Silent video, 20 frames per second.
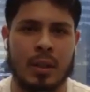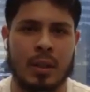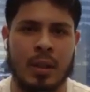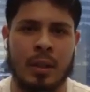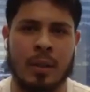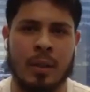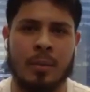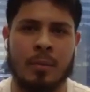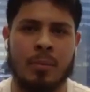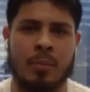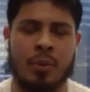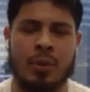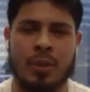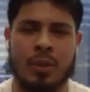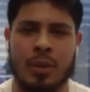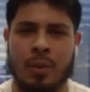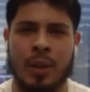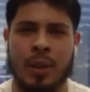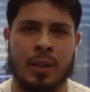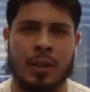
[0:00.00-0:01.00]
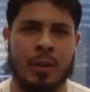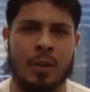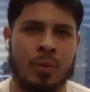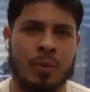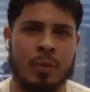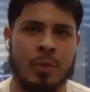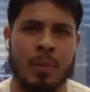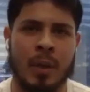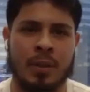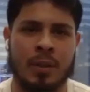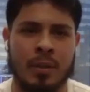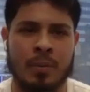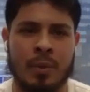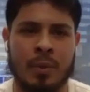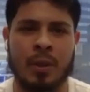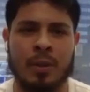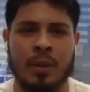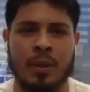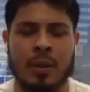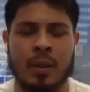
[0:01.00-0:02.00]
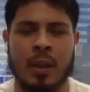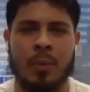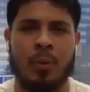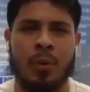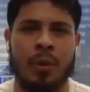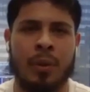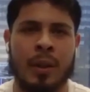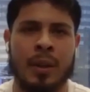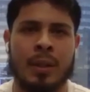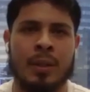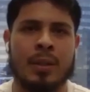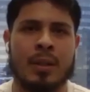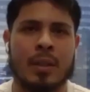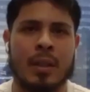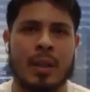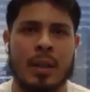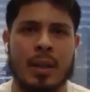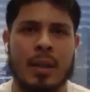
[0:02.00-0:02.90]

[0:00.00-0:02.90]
Um, more so like your perspective on a couple things.